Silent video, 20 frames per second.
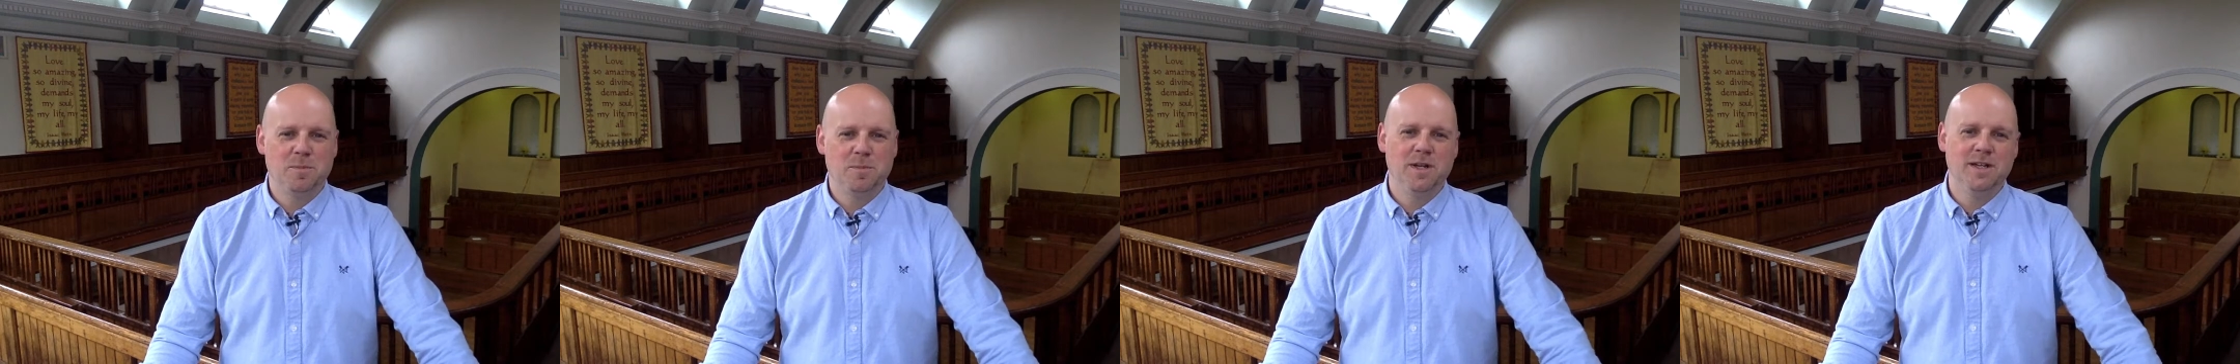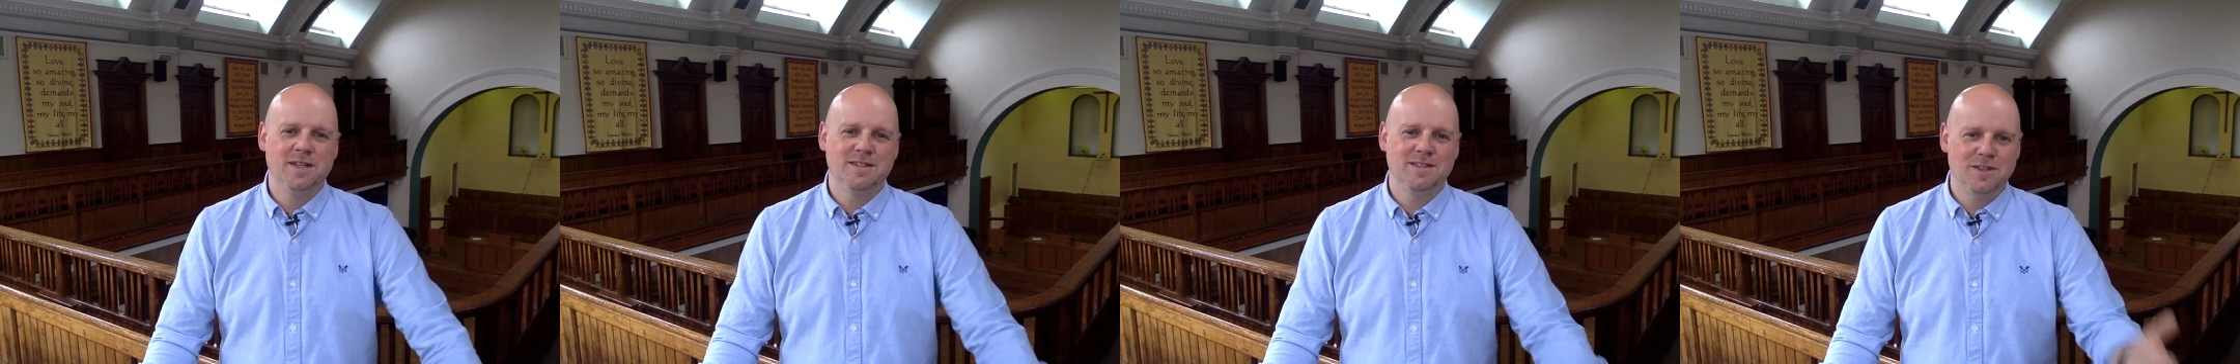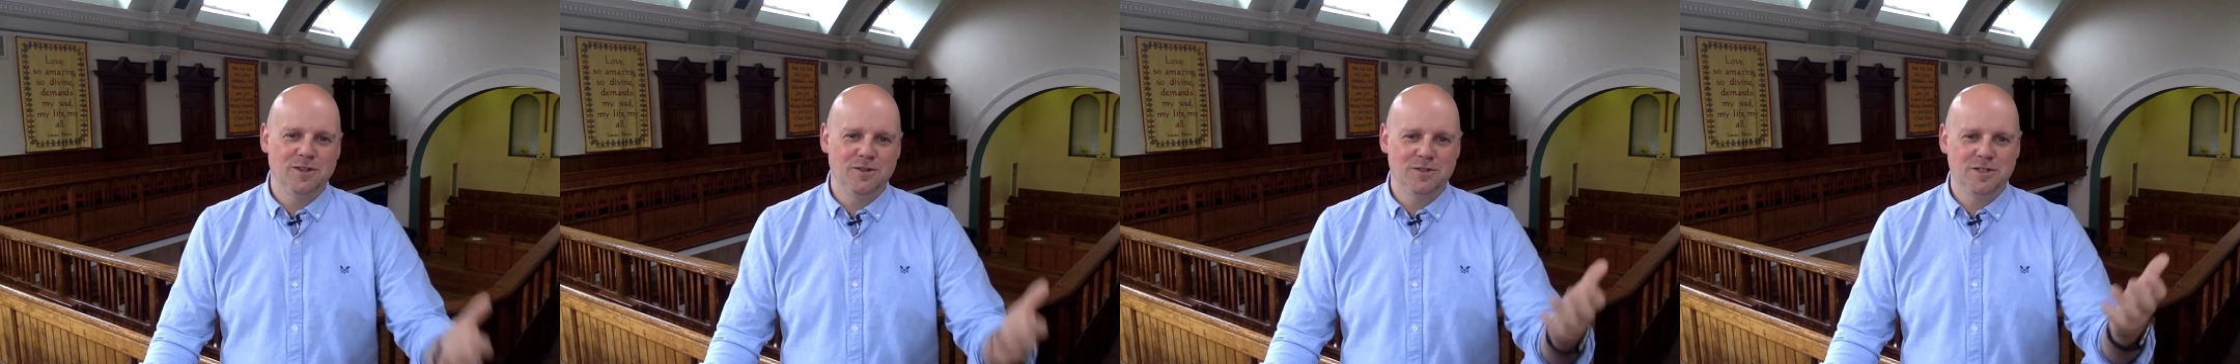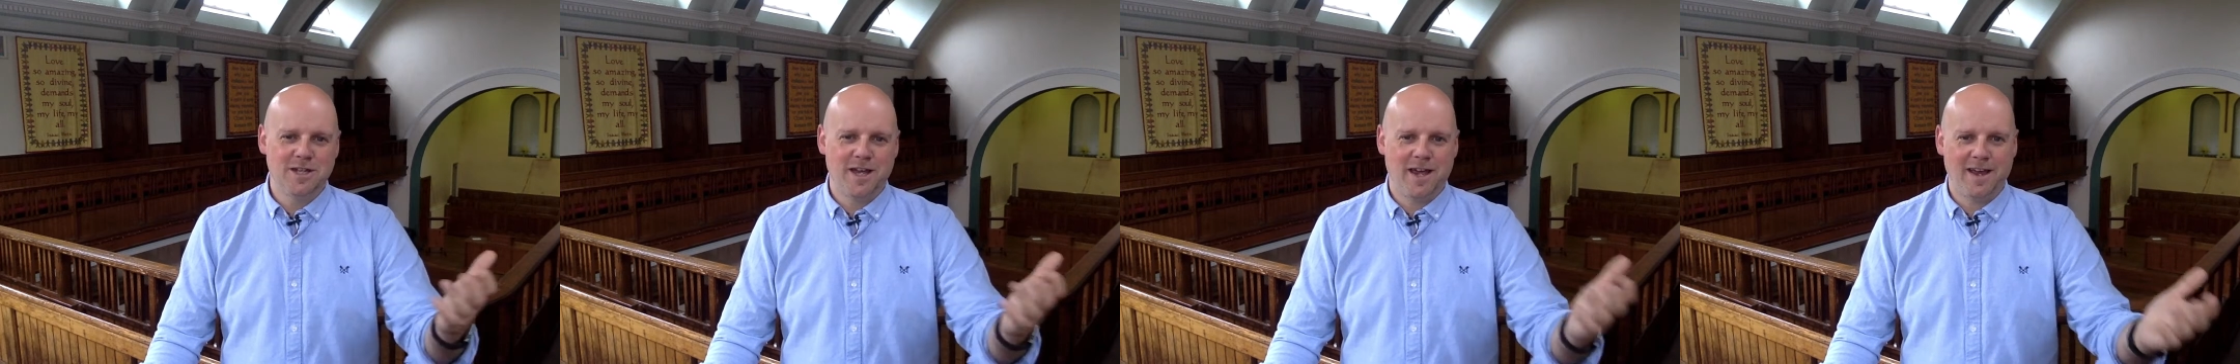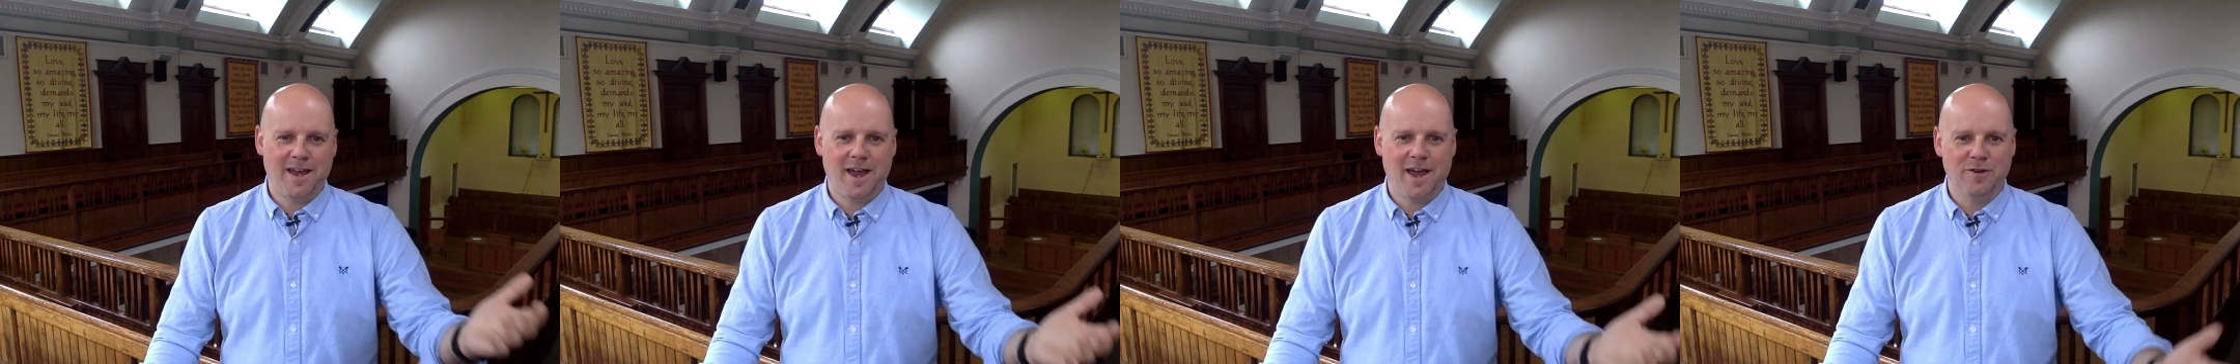please do
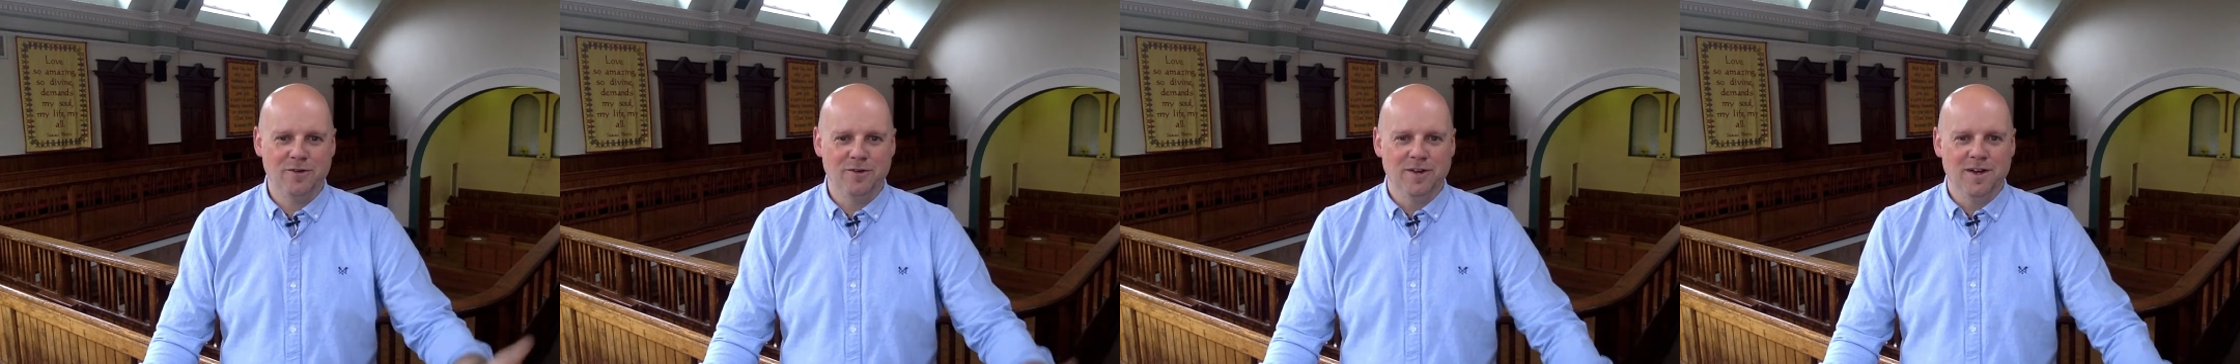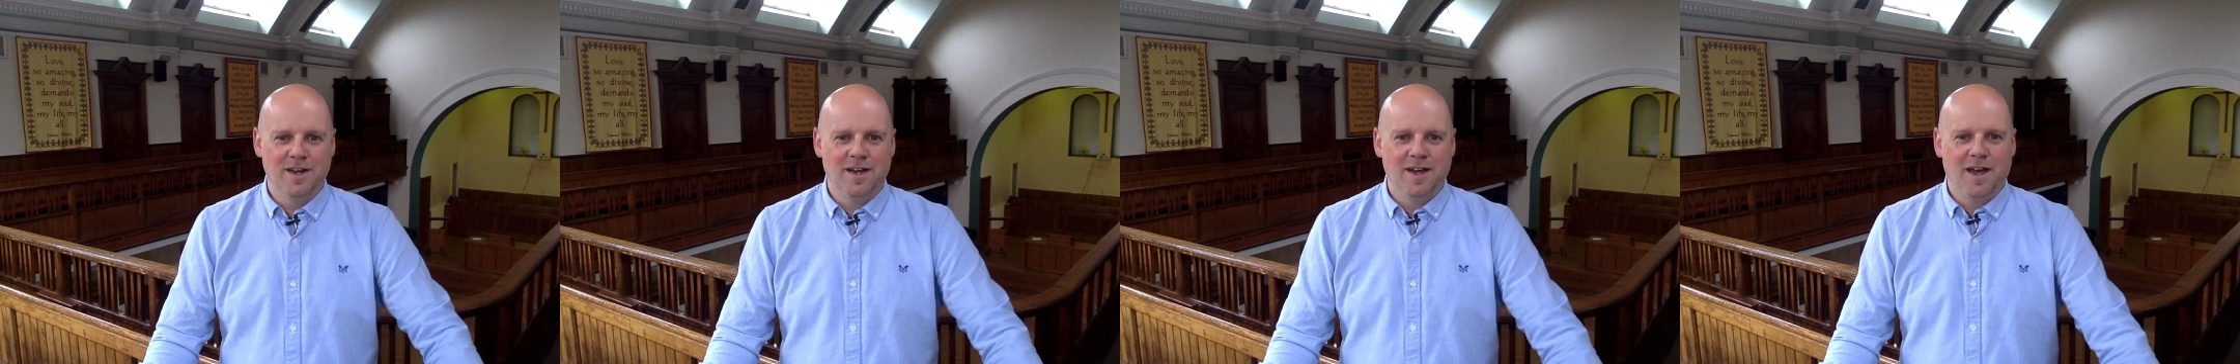check out